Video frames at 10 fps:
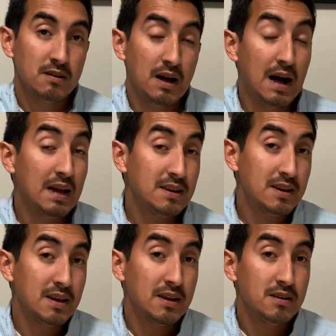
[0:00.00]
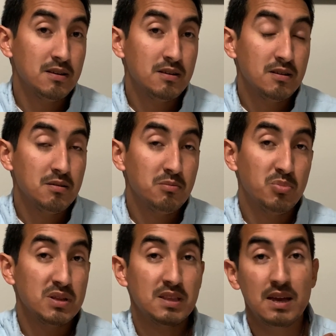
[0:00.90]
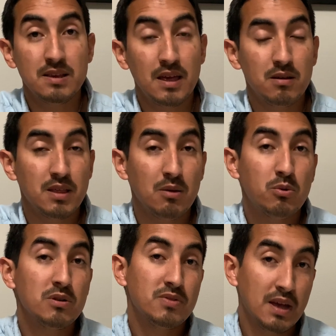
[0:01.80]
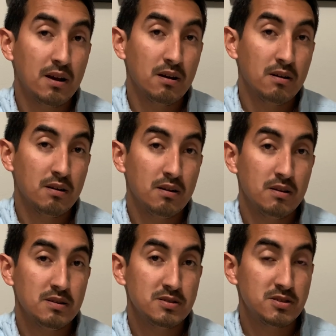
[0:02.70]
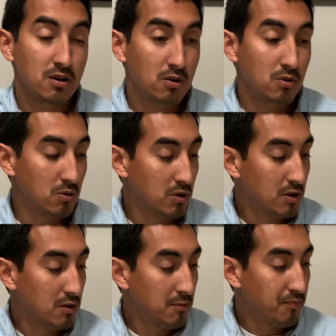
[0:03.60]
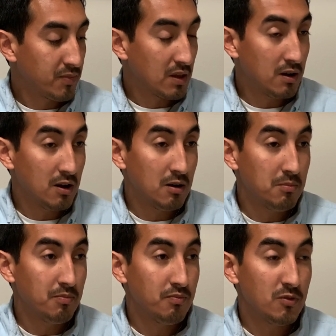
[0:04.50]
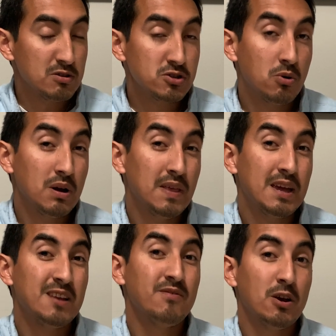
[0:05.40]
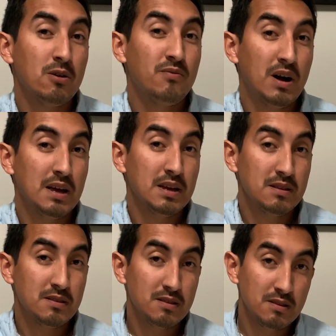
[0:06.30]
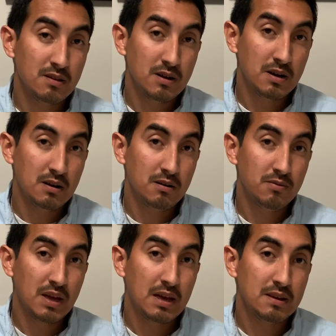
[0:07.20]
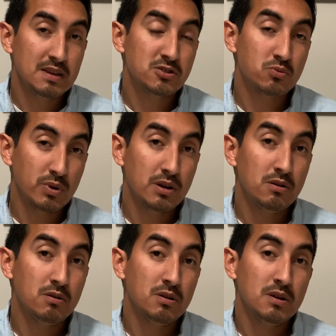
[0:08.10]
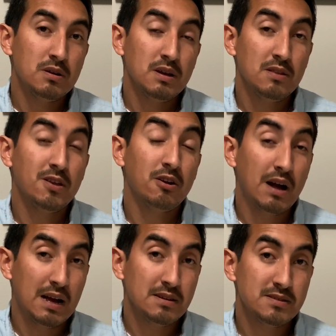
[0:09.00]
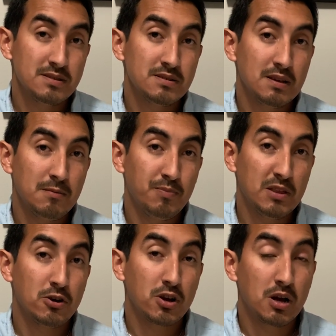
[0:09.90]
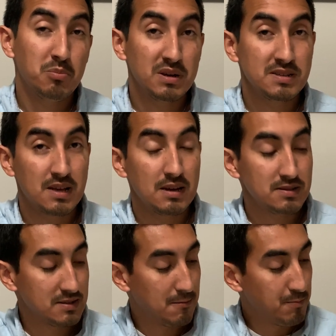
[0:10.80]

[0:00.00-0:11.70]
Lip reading: I did, but they weren't there. So there's no way they can verify it, that it's real in their eyes, in their company's eyes.